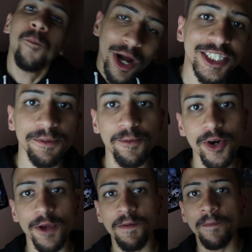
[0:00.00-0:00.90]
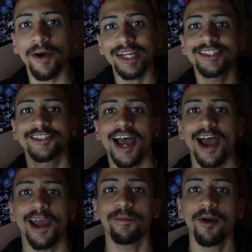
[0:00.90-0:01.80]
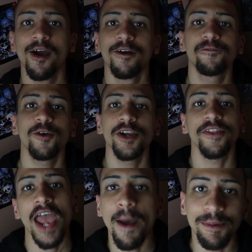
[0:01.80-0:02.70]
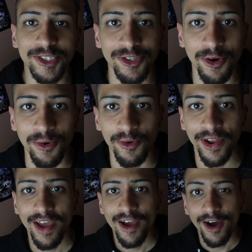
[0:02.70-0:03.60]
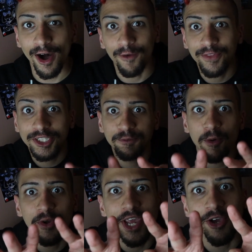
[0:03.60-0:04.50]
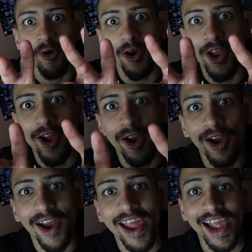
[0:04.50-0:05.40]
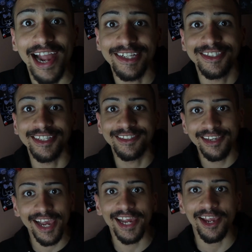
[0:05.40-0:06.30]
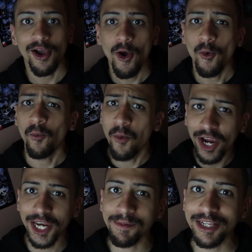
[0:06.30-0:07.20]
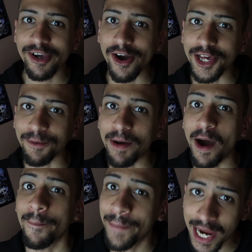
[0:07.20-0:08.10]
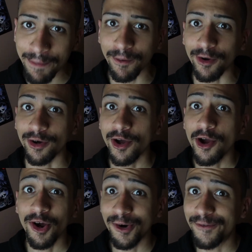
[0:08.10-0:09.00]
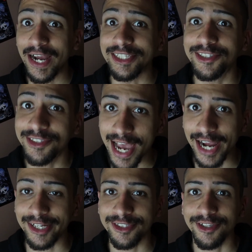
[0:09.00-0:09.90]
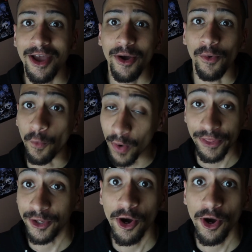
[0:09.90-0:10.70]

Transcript: What's up, spooky people? It's time for another episode of the Spooky Corner. And today, we're gonna be talking about people who've had sex with